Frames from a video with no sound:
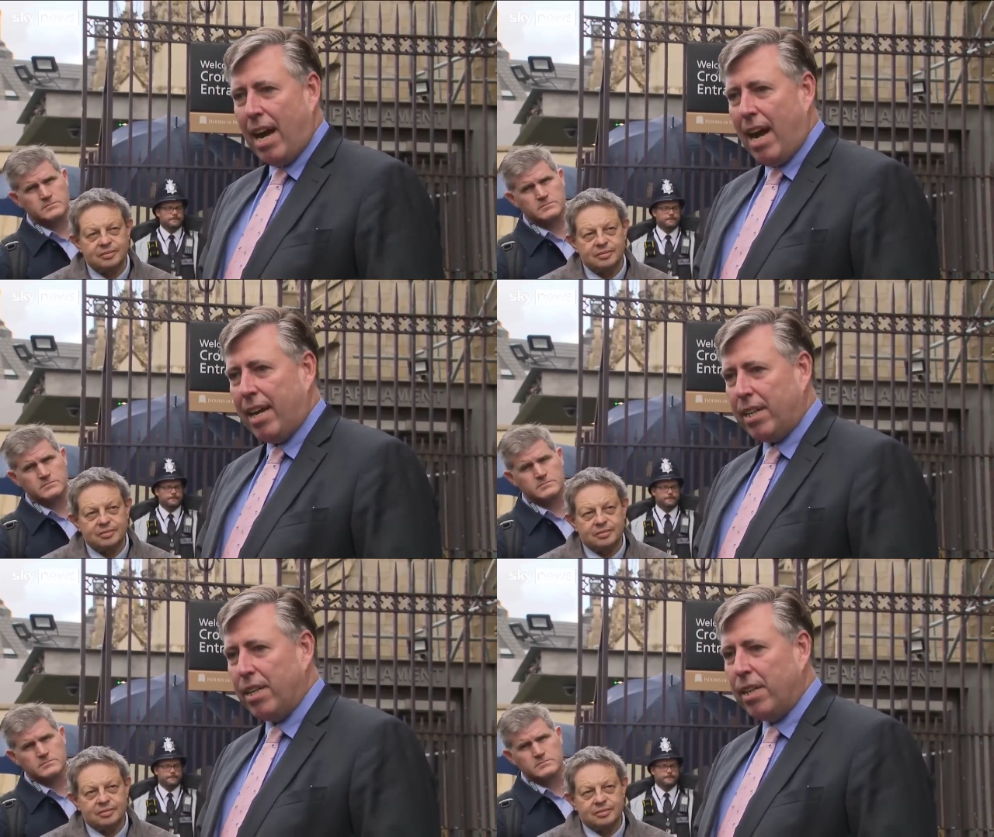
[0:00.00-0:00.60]

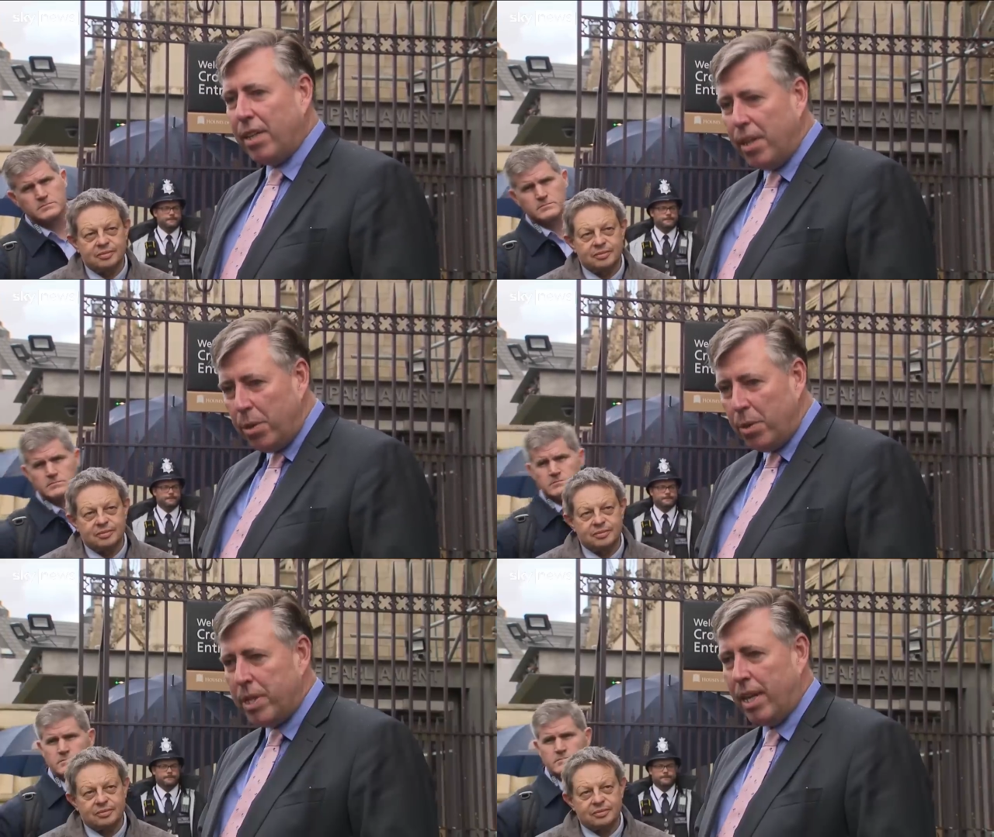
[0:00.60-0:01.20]
Speaker 1: and
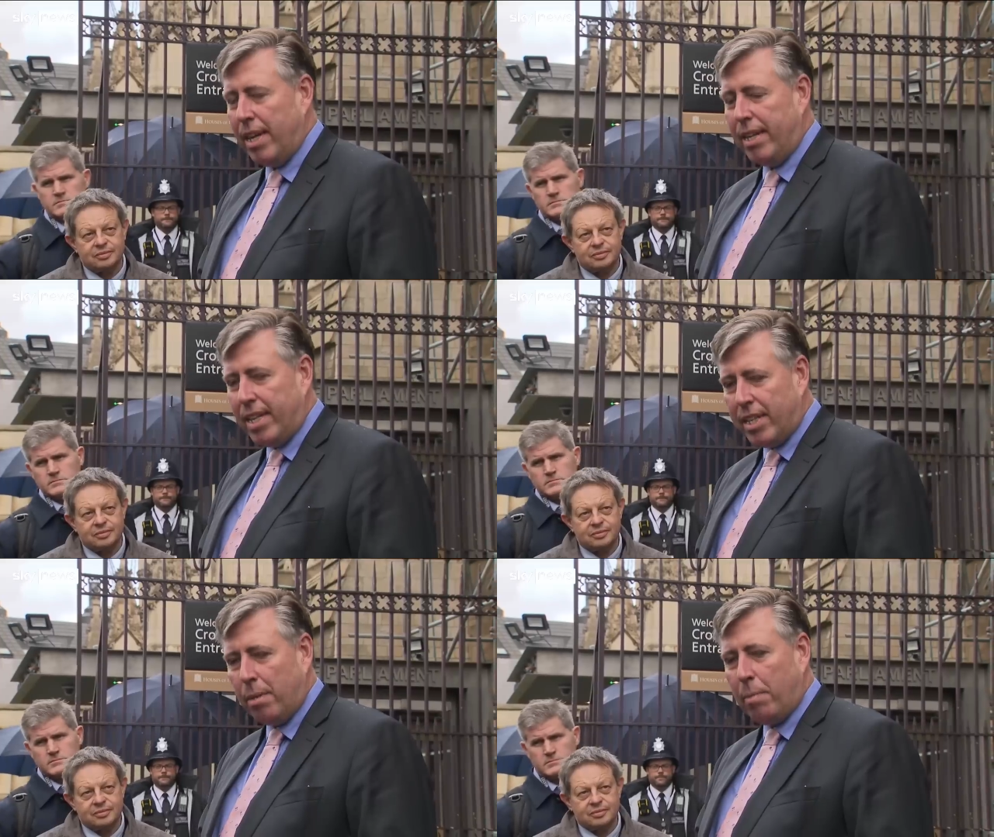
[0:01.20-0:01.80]
conclude a
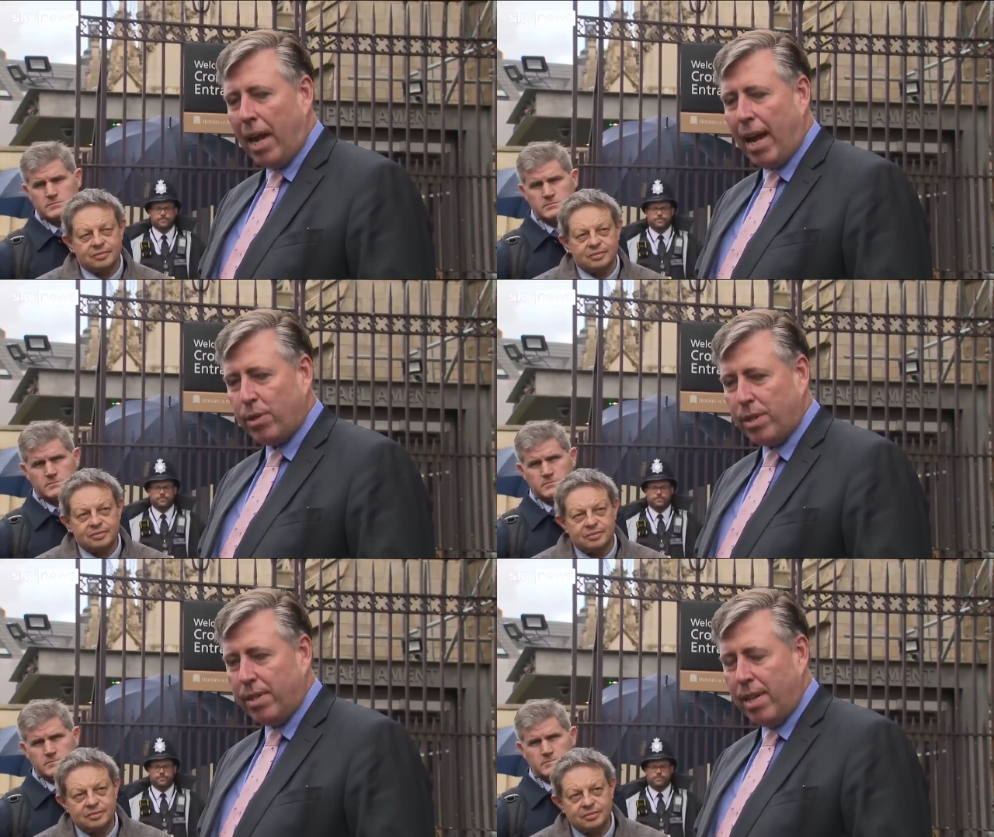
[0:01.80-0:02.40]
leadership
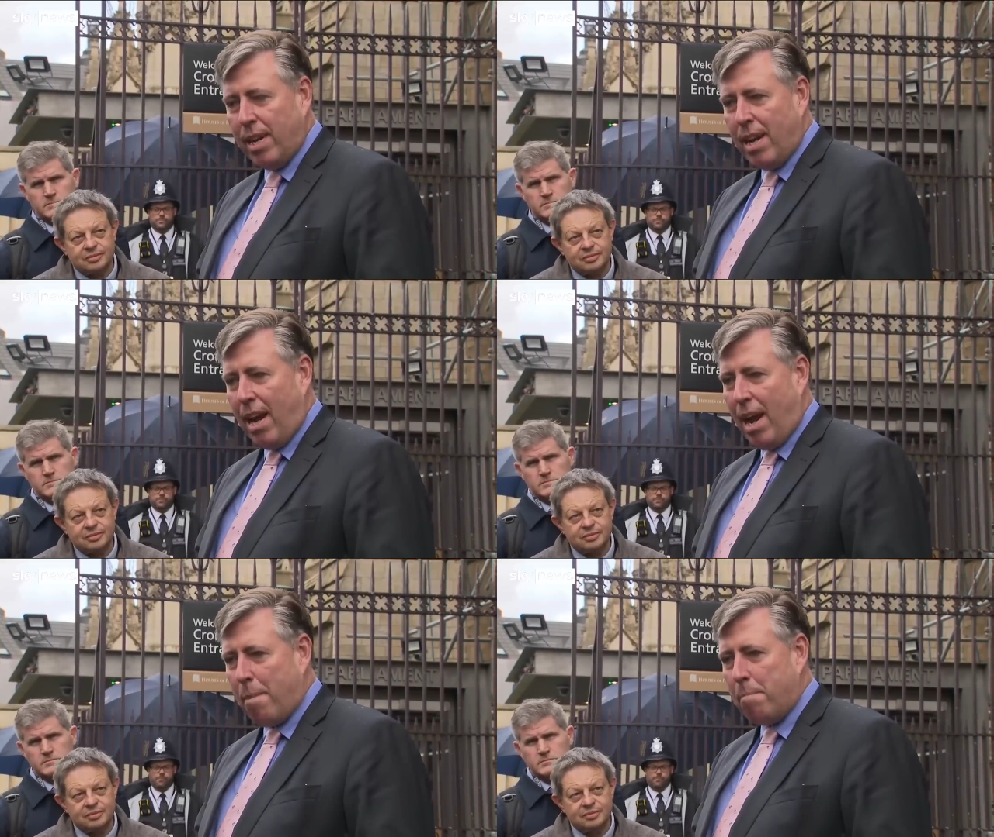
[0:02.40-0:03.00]
election
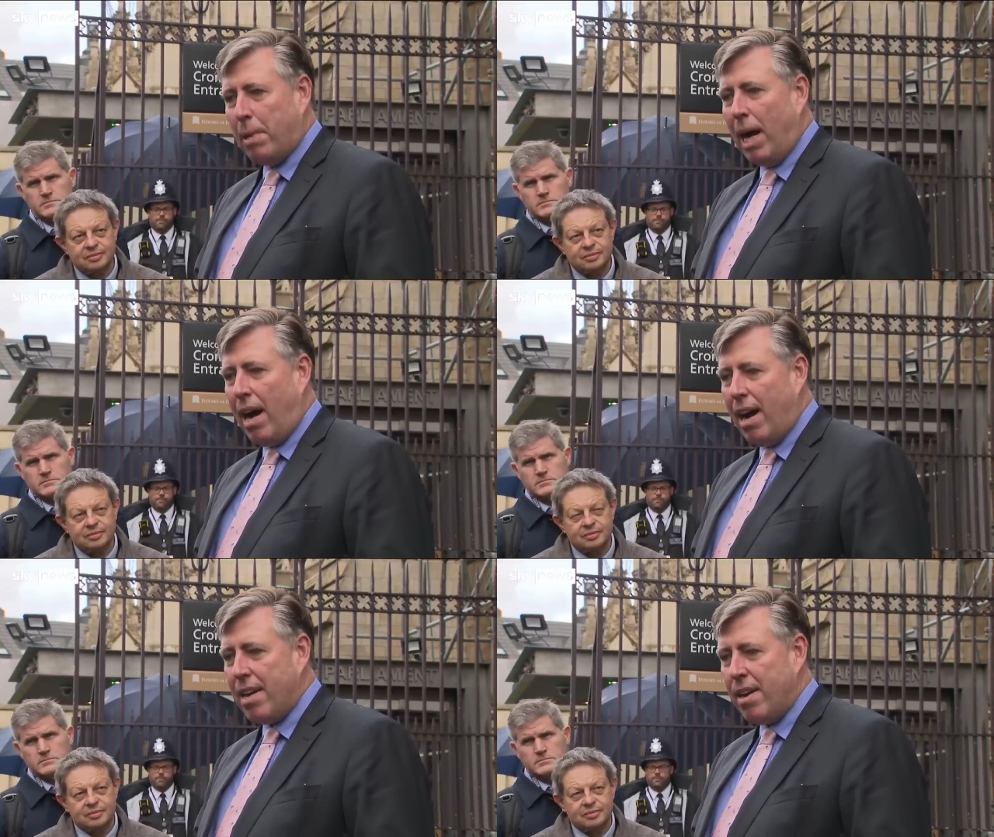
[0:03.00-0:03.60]
uh,
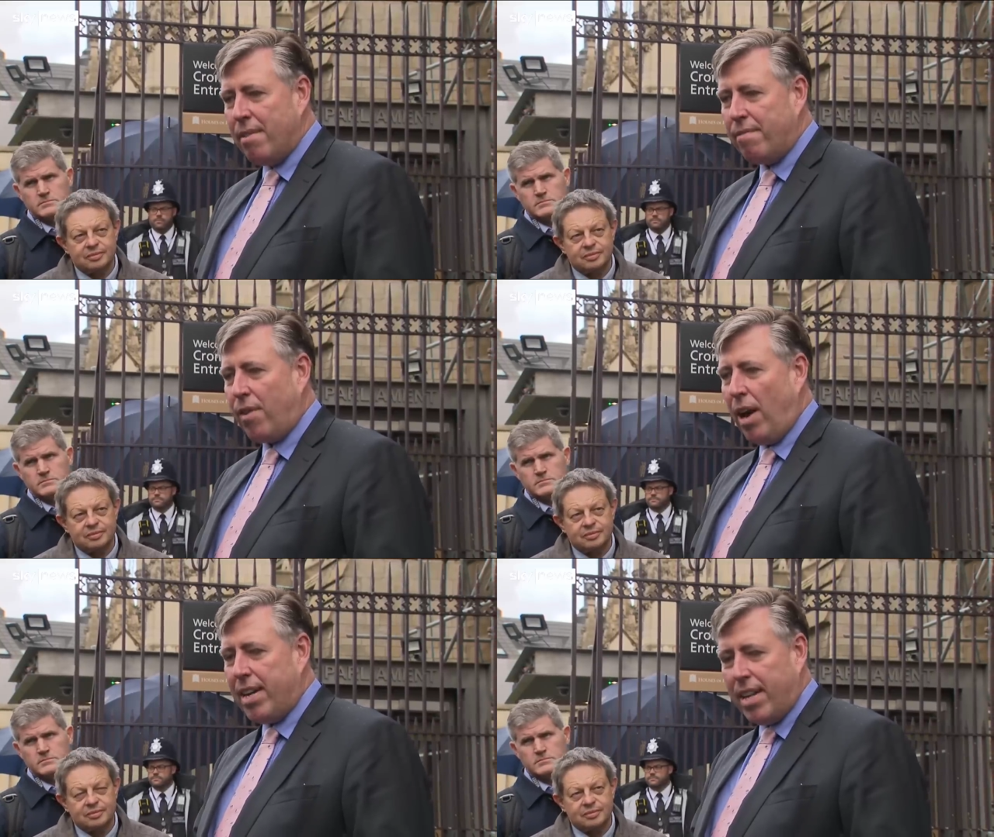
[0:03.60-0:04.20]
by
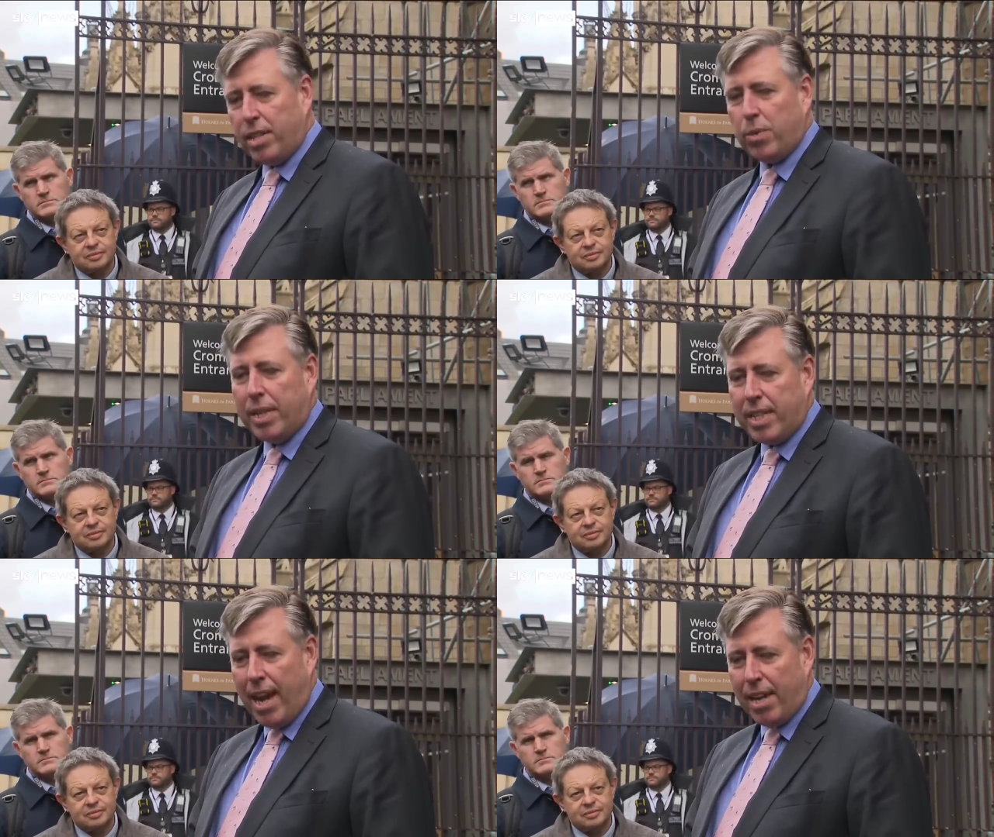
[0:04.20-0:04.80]
Friday, the
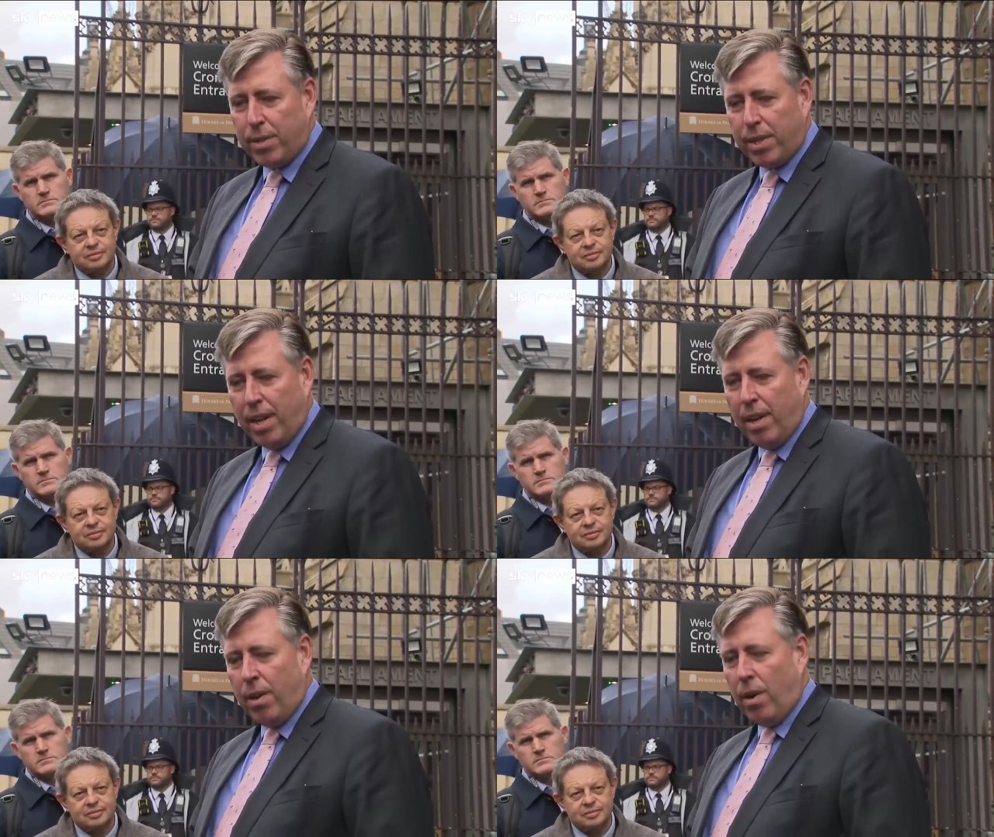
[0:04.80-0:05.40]
28th
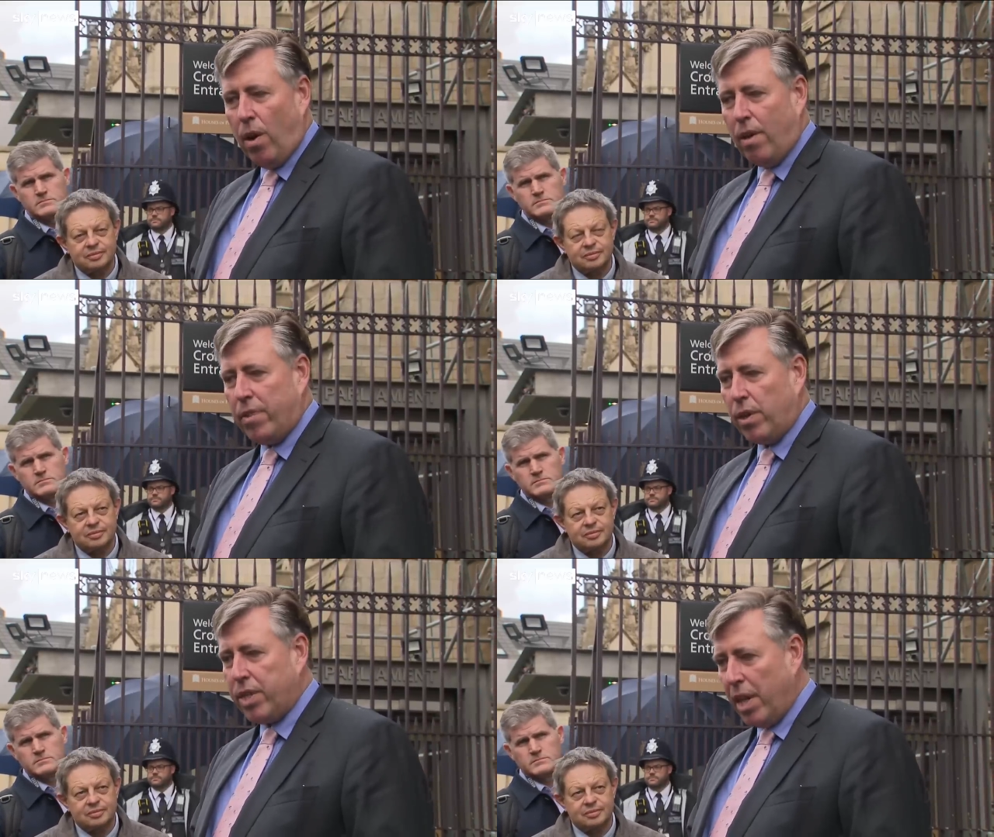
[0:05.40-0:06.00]
of
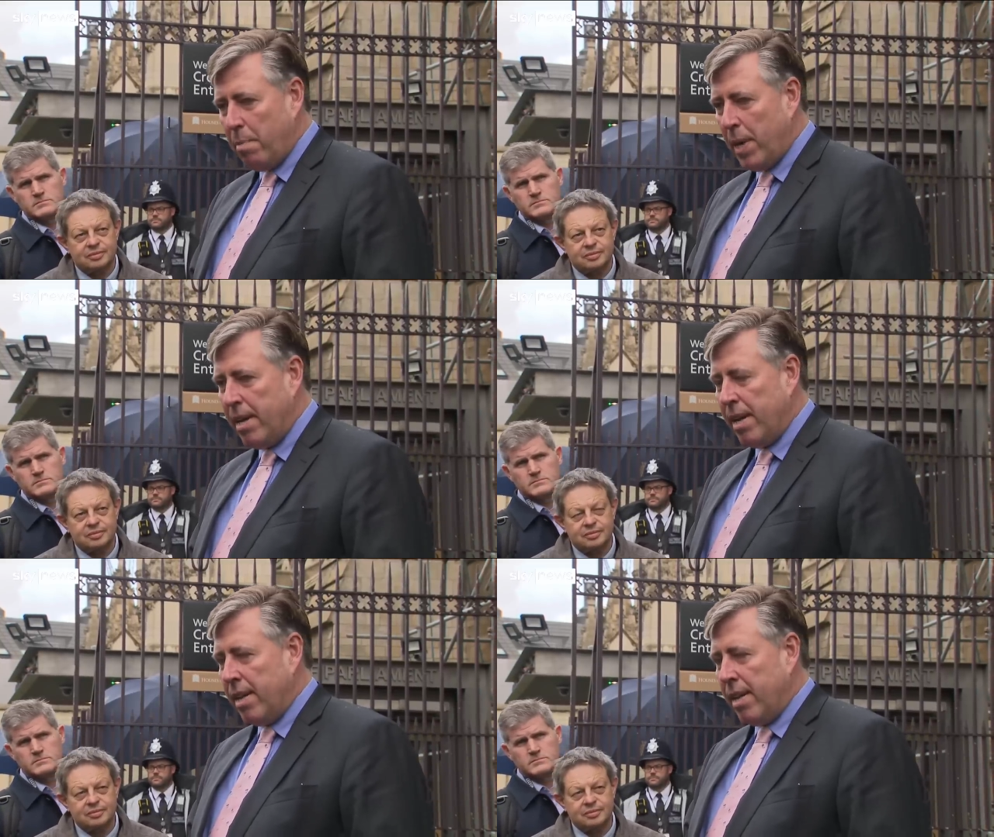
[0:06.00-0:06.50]
October.